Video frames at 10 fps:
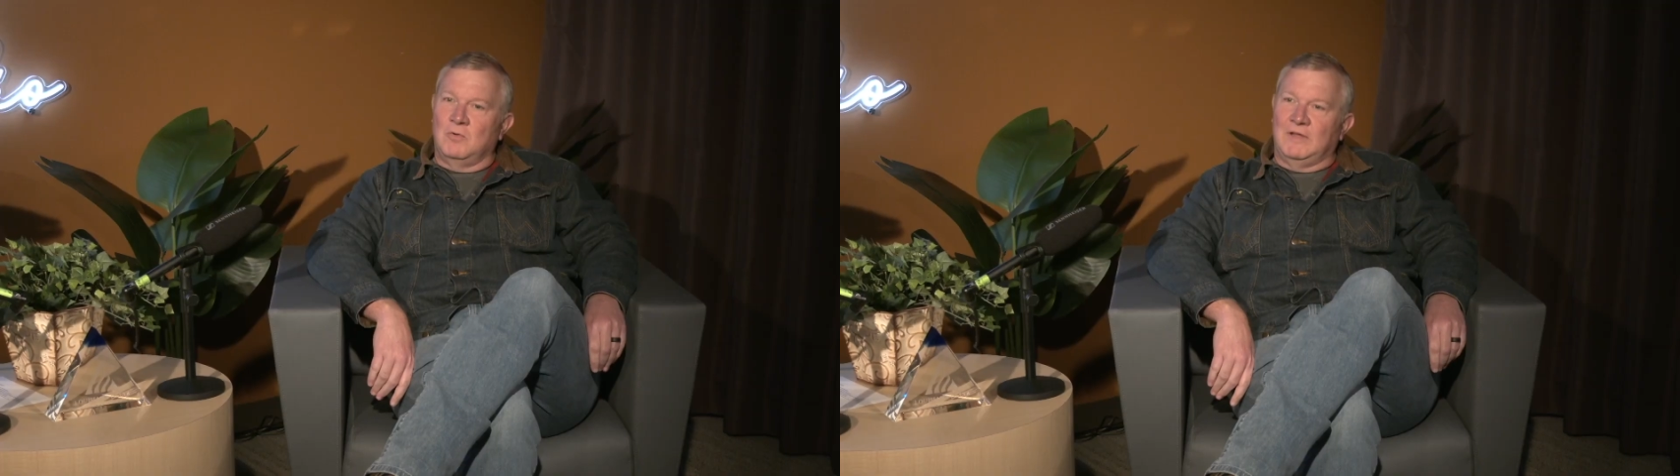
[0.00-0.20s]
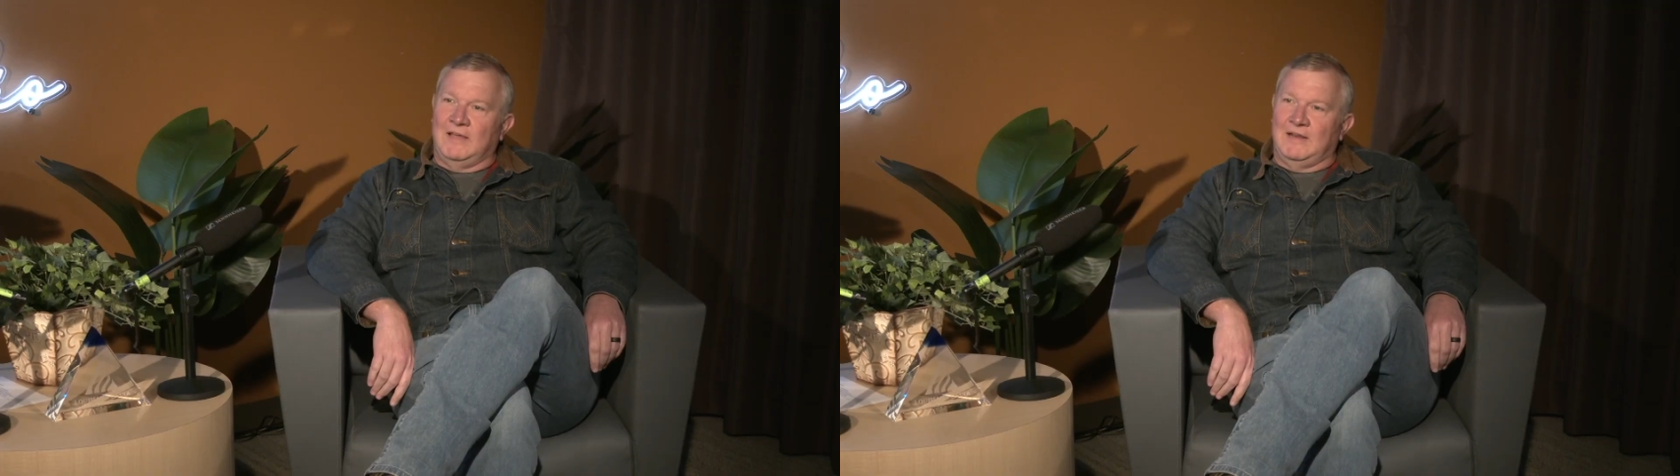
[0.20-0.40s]

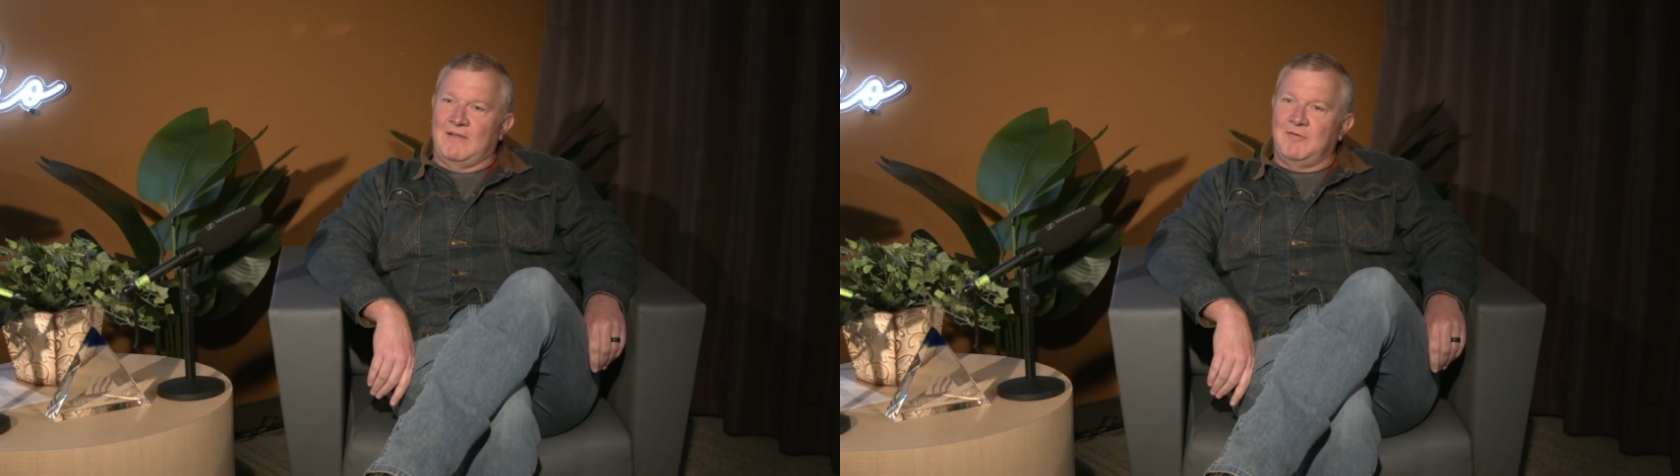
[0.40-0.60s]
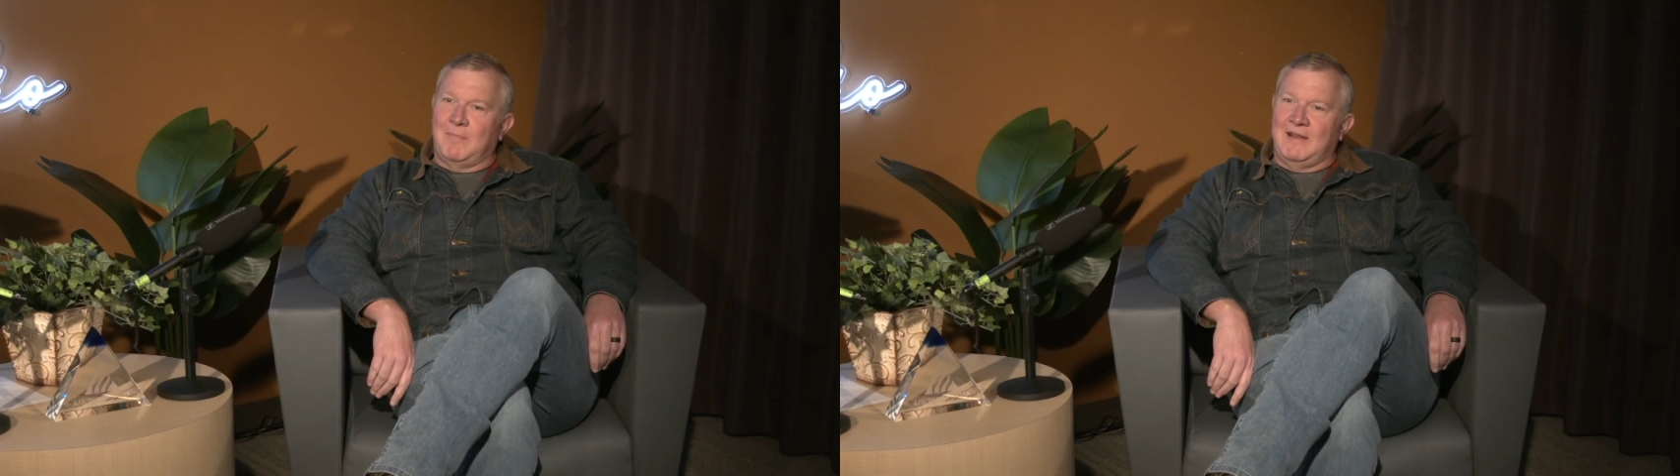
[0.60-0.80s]
and
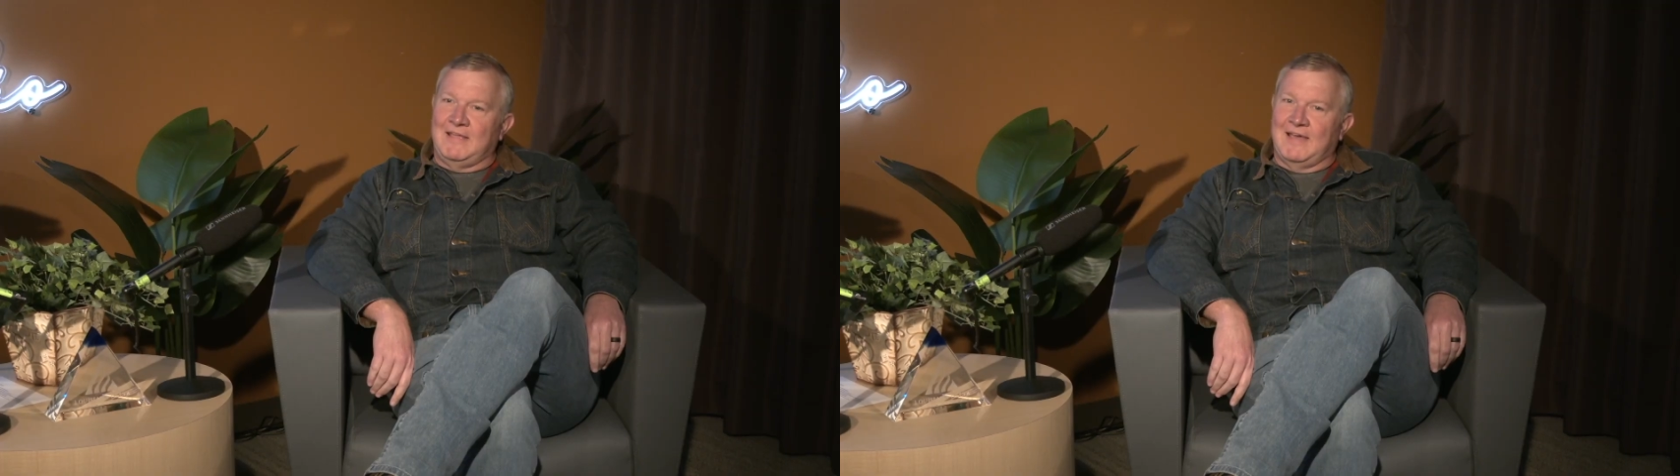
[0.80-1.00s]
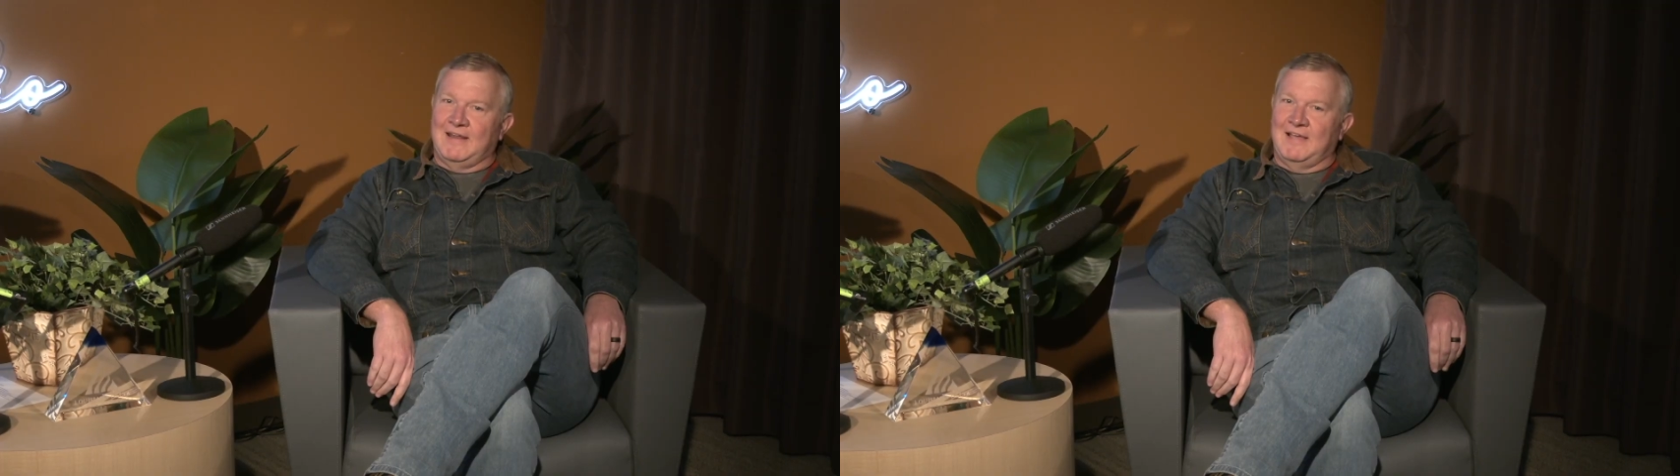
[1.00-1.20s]
everybody
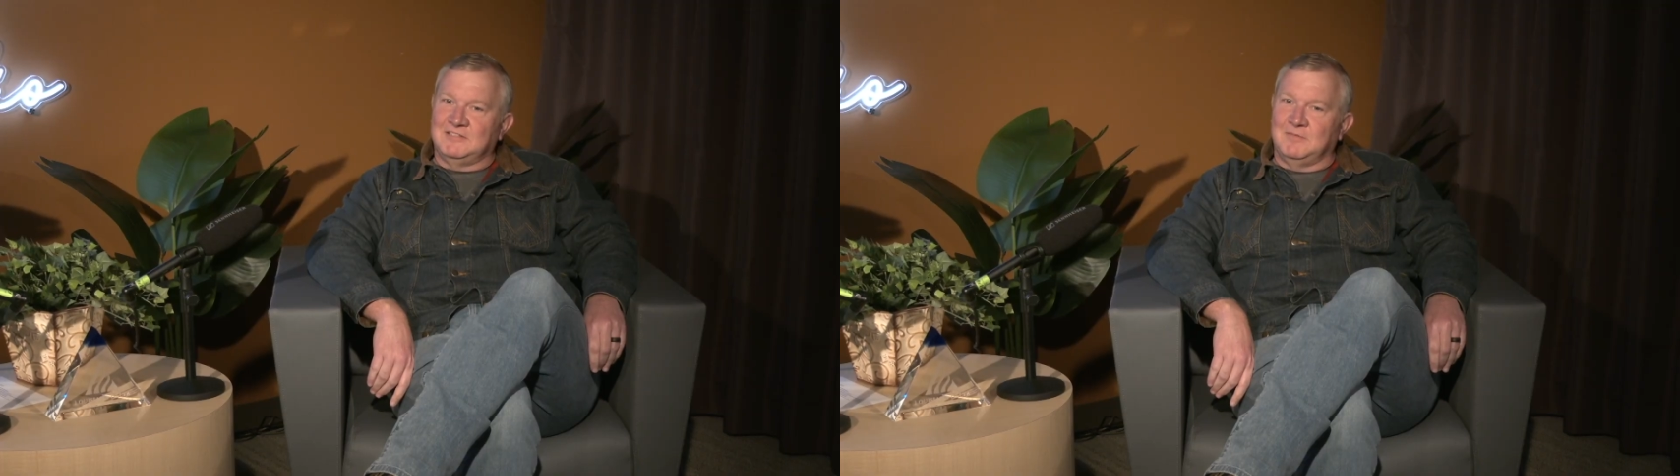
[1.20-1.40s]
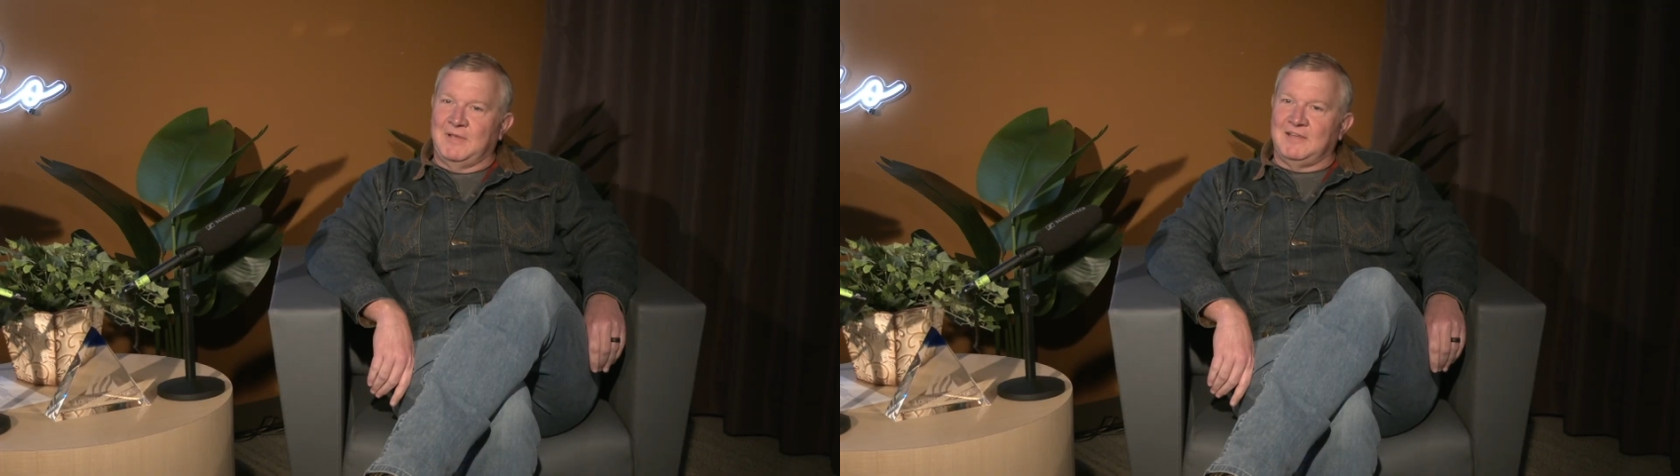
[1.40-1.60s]
kind of
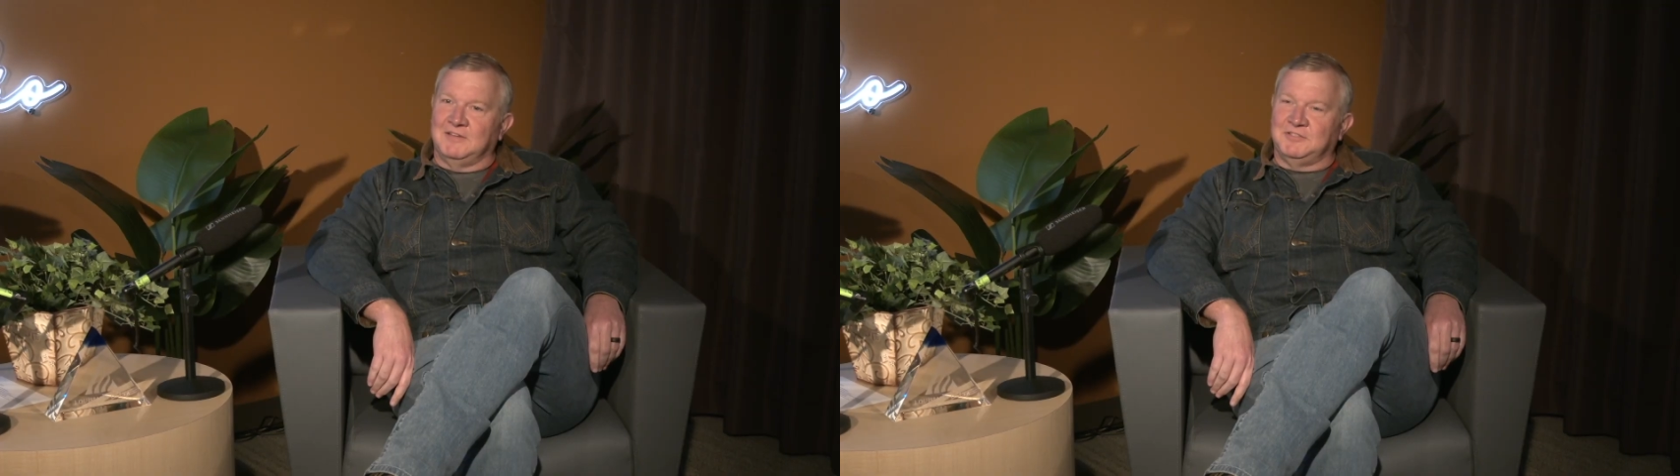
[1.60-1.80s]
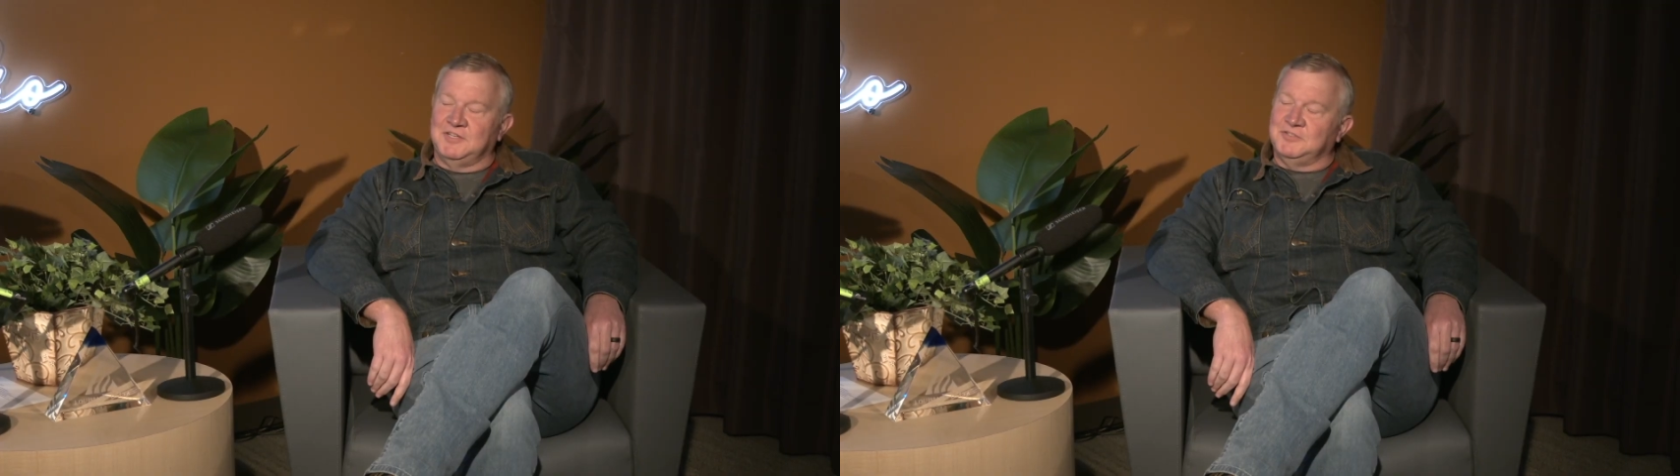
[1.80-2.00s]
has to make a
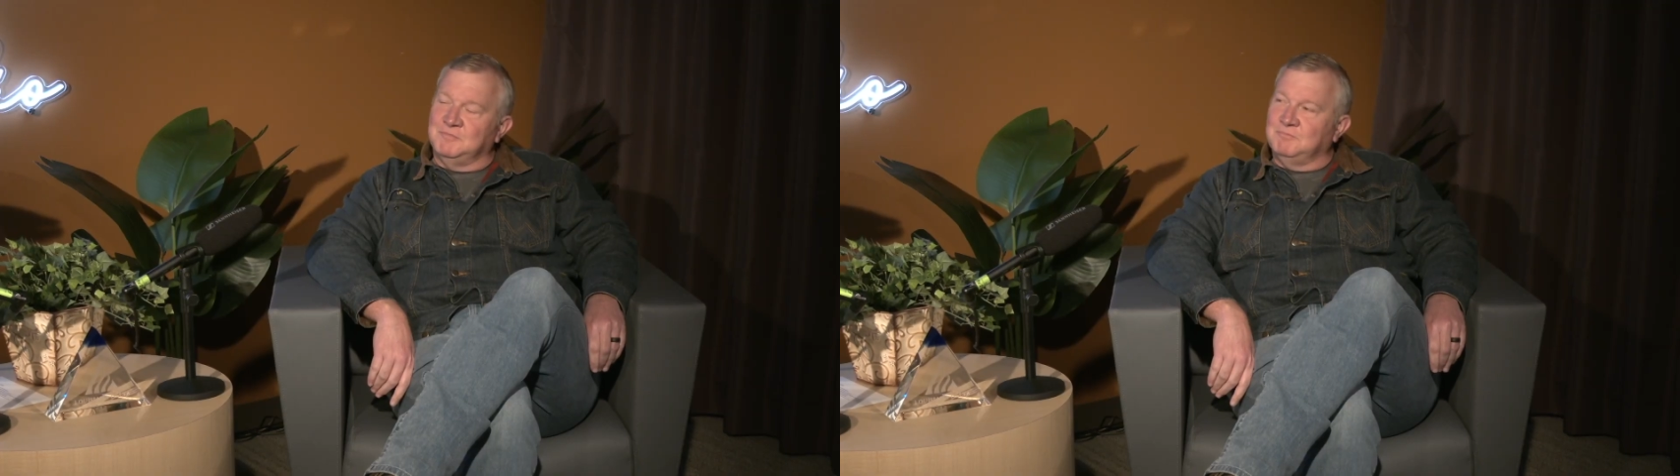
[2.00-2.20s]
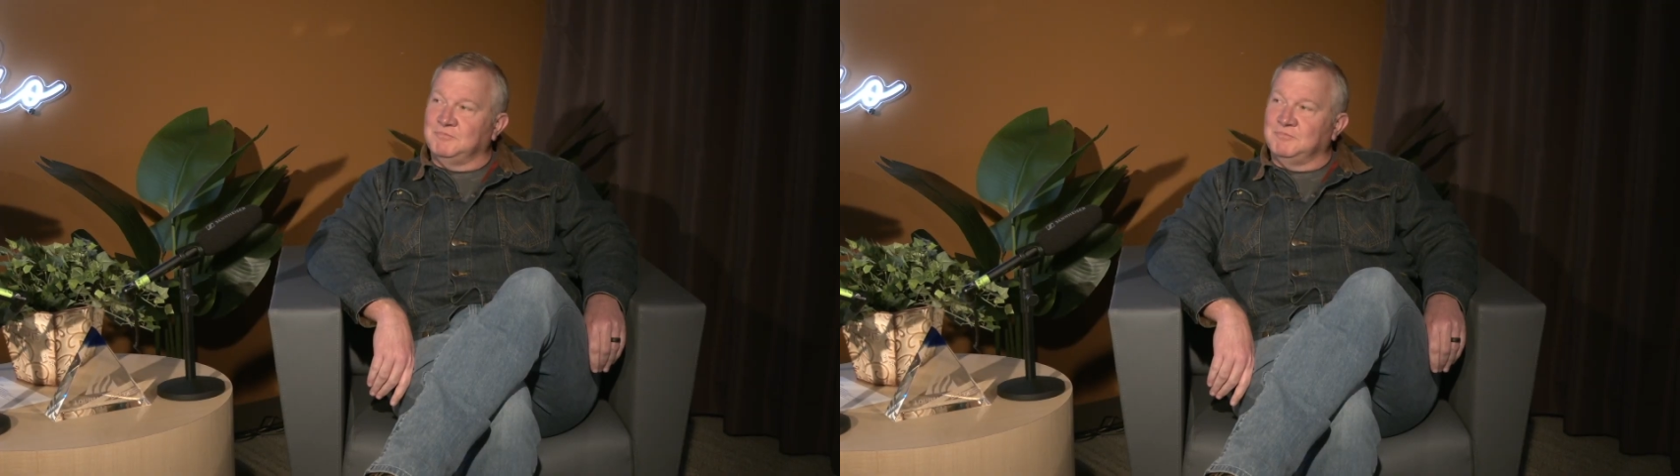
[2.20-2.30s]
decision